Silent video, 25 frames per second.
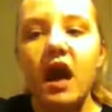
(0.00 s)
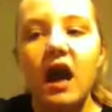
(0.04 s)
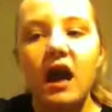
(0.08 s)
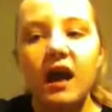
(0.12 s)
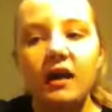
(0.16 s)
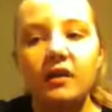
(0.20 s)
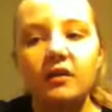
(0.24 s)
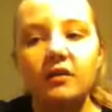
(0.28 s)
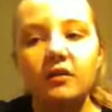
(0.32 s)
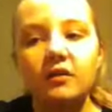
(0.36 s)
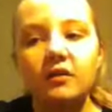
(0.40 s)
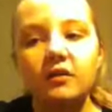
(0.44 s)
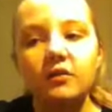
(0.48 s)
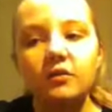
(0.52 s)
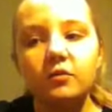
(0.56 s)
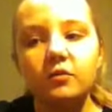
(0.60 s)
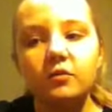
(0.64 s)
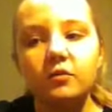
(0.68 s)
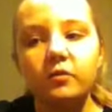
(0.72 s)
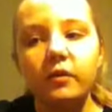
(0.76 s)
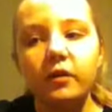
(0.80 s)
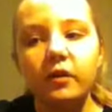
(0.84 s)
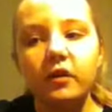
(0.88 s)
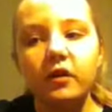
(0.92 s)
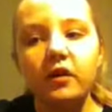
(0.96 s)
I know
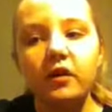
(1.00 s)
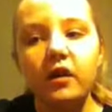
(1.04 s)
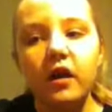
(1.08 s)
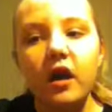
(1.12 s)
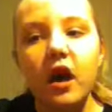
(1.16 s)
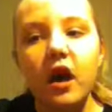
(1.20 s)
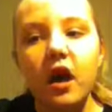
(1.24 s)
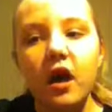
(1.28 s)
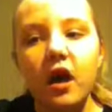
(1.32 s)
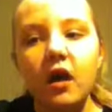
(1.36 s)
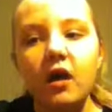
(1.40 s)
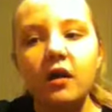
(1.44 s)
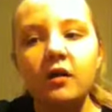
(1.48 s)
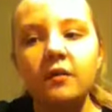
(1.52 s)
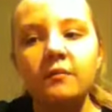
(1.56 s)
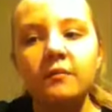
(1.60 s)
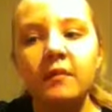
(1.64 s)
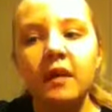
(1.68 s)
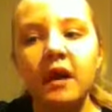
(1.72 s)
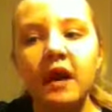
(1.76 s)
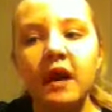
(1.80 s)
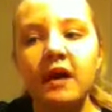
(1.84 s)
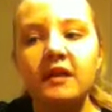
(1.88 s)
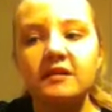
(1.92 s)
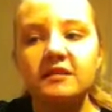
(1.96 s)
you were on
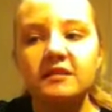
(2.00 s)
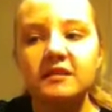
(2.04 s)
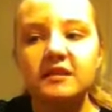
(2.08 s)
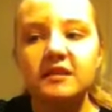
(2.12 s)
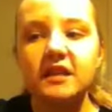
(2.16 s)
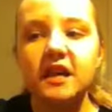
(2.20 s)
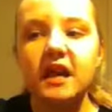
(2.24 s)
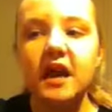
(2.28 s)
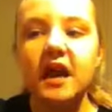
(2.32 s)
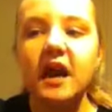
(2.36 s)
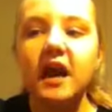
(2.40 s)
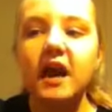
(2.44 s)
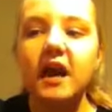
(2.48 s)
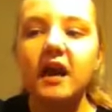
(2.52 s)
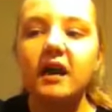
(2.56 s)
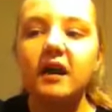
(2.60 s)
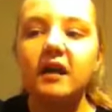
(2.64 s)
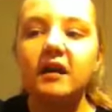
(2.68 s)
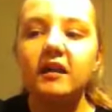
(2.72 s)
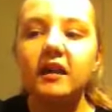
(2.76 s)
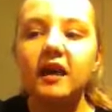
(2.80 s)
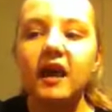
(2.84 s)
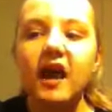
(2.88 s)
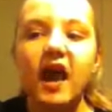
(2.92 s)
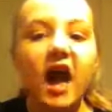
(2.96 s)
my
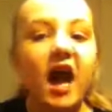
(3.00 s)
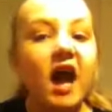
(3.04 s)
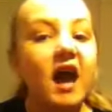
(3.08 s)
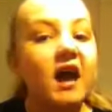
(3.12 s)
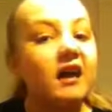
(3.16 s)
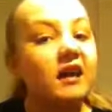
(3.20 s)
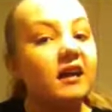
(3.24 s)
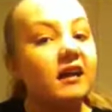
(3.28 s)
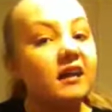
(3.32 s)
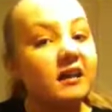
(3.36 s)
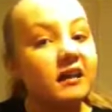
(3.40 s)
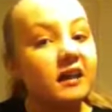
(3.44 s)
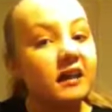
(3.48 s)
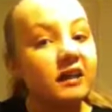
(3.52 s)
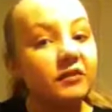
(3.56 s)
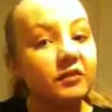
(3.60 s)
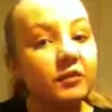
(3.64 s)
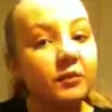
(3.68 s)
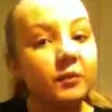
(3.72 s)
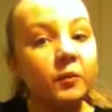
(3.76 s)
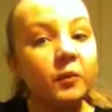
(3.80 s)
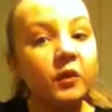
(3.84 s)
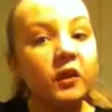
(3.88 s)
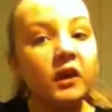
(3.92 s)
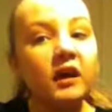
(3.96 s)
side
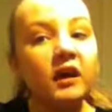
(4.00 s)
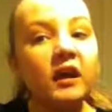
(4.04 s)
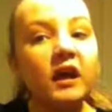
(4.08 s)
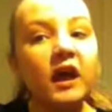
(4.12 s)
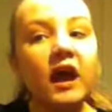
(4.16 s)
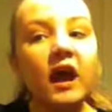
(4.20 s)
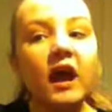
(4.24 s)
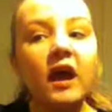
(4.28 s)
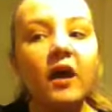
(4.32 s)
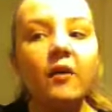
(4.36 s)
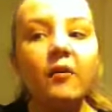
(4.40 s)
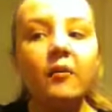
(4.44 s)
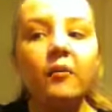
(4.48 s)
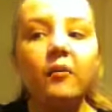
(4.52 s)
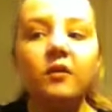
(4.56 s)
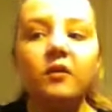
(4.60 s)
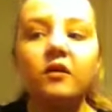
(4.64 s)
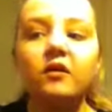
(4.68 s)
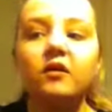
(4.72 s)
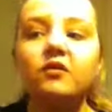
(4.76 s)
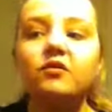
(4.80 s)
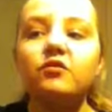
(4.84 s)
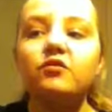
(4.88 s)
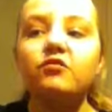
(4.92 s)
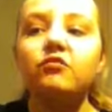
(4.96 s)
even when I
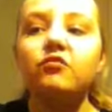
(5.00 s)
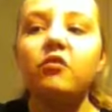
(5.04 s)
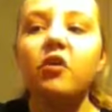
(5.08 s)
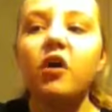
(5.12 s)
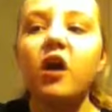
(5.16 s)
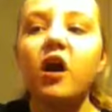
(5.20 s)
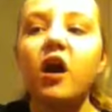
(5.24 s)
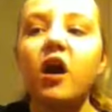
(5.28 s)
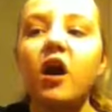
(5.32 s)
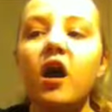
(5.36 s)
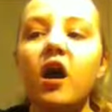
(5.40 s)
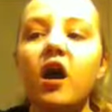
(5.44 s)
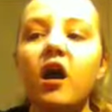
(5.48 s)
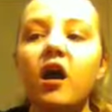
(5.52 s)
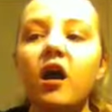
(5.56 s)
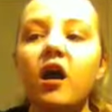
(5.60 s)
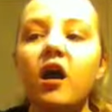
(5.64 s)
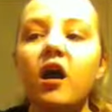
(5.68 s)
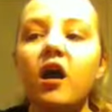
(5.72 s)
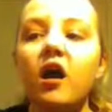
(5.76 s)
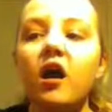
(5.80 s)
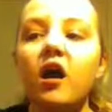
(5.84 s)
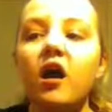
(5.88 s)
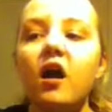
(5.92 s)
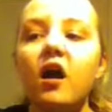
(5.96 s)
was
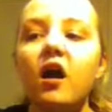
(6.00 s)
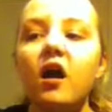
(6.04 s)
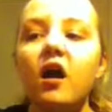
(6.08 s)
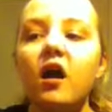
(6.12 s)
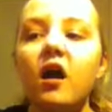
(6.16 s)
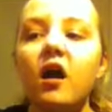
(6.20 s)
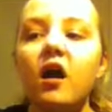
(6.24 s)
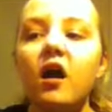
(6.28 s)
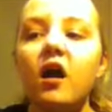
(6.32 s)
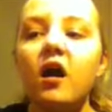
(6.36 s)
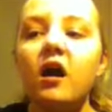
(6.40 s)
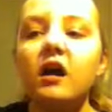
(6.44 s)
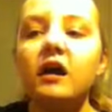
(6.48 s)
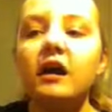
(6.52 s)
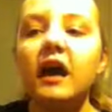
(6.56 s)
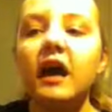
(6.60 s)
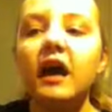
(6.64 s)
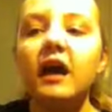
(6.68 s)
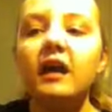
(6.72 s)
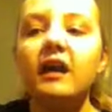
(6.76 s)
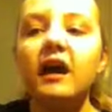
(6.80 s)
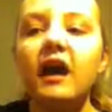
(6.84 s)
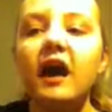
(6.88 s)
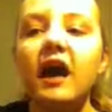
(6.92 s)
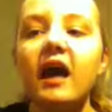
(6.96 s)
wrong.
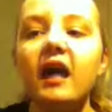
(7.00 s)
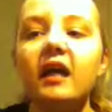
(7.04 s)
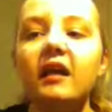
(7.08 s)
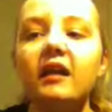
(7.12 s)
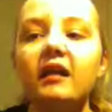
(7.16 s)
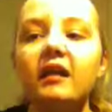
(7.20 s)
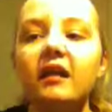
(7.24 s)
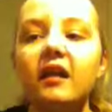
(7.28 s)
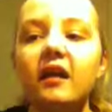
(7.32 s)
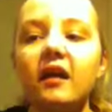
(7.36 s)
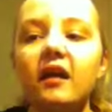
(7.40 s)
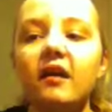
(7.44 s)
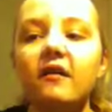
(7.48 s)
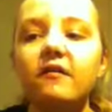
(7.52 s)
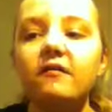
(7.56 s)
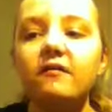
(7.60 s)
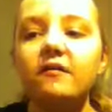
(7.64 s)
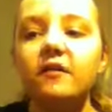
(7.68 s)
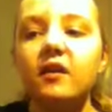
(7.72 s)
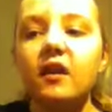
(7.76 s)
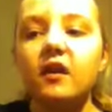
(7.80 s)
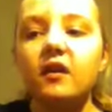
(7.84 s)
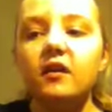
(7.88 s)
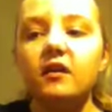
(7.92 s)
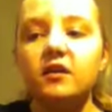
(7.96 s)
And I love
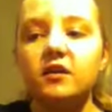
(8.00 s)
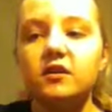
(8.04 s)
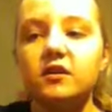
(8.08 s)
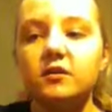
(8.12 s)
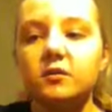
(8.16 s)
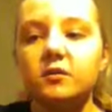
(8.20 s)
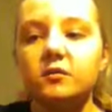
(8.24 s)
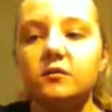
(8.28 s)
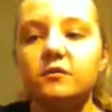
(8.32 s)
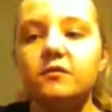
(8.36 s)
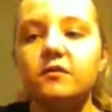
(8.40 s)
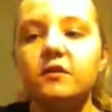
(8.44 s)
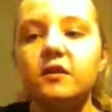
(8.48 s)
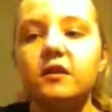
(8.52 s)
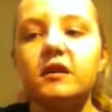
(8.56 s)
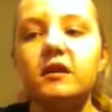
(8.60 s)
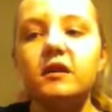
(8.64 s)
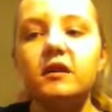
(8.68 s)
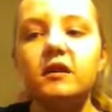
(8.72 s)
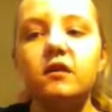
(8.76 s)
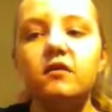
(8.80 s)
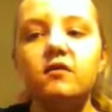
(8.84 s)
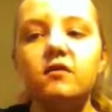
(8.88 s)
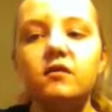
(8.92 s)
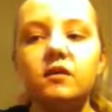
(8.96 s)
you for
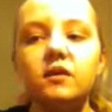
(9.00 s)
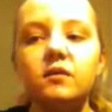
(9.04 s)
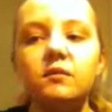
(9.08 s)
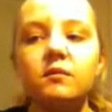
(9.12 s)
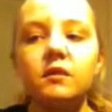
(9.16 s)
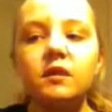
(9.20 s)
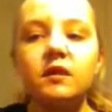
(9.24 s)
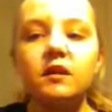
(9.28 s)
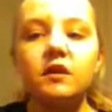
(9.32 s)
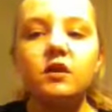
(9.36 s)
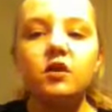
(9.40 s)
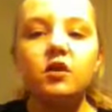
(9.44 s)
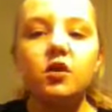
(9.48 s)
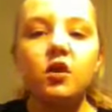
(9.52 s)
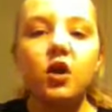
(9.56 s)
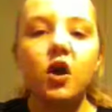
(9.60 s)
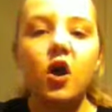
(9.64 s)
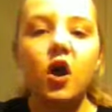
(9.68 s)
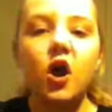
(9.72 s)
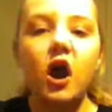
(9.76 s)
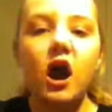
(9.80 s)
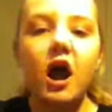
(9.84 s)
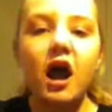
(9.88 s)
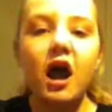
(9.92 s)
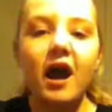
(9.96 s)
giving me
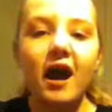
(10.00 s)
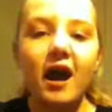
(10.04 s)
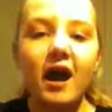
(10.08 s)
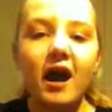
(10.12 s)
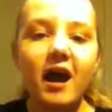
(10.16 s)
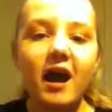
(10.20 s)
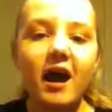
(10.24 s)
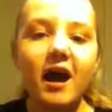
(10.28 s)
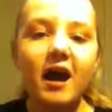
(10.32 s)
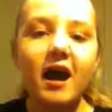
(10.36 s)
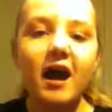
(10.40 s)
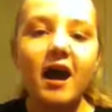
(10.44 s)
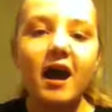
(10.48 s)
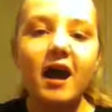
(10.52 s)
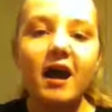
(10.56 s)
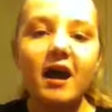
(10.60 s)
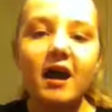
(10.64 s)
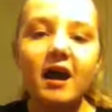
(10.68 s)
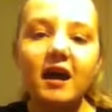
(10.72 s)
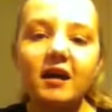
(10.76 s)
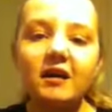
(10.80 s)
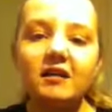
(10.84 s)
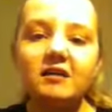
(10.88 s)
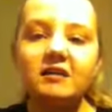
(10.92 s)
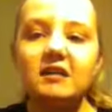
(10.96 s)
your
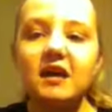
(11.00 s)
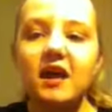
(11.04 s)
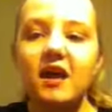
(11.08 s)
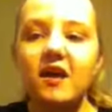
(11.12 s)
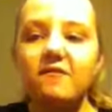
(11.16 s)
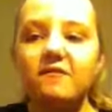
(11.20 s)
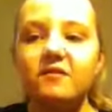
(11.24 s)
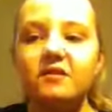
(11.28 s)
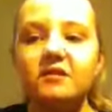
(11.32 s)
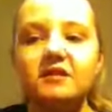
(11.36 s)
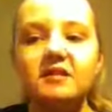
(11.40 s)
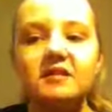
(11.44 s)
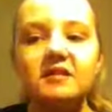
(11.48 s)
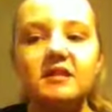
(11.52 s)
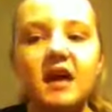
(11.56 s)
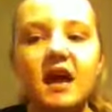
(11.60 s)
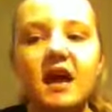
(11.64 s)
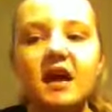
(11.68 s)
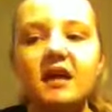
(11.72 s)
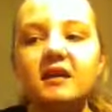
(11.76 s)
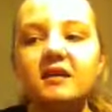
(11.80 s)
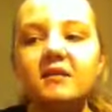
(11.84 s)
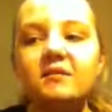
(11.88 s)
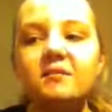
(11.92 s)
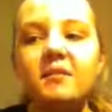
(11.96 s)
eyes, for
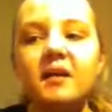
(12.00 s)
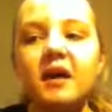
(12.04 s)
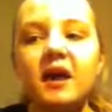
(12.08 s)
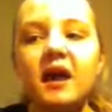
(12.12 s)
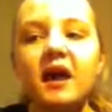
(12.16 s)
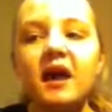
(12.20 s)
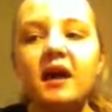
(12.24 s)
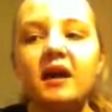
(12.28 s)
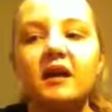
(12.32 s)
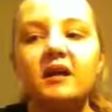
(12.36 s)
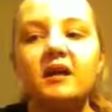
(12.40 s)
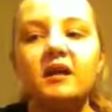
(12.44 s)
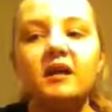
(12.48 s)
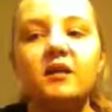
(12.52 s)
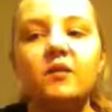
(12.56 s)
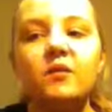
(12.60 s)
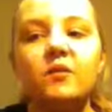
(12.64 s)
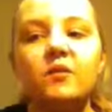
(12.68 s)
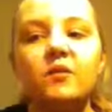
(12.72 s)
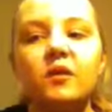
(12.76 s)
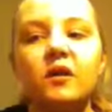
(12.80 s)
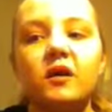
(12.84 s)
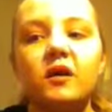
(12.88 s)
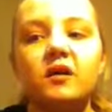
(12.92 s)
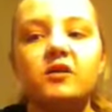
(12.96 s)
staying back
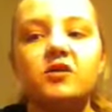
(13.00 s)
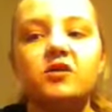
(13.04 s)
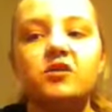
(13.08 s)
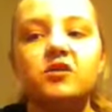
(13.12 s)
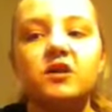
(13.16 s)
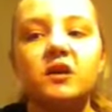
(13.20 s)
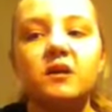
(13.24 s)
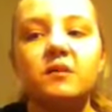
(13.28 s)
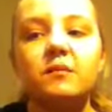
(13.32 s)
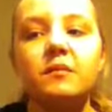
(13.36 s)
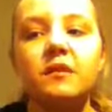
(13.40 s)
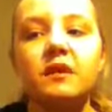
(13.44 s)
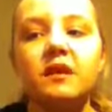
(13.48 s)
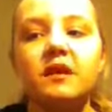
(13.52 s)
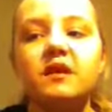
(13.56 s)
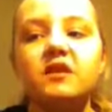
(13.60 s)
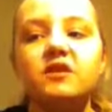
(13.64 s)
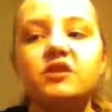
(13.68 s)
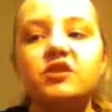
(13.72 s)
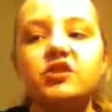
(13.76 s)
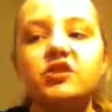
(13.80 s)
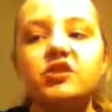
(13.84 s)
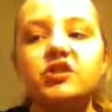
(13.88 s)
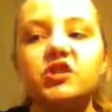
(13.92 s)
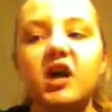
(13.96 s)
and watching
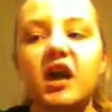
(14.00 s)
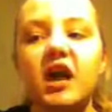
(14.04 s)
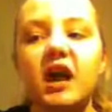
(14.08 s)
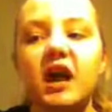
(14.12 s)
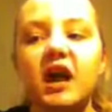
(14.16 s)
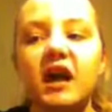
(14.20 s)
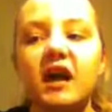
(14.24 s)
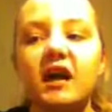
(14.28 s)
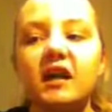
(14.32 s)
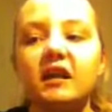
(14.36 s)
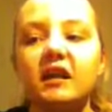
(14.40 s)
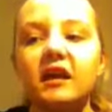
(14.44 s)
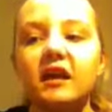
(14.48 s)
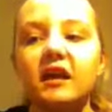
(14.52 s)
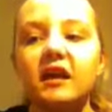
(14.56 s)
me shine.